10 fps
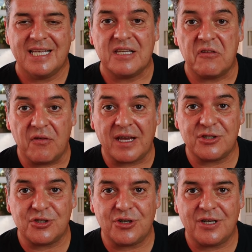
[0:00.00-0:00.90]
The
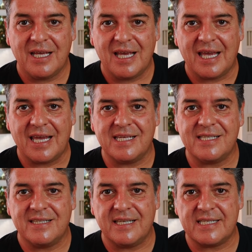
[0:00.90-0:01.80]
vector
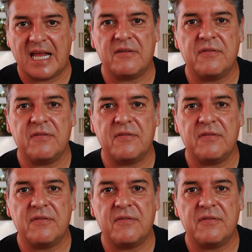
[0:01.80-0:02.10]
is the sand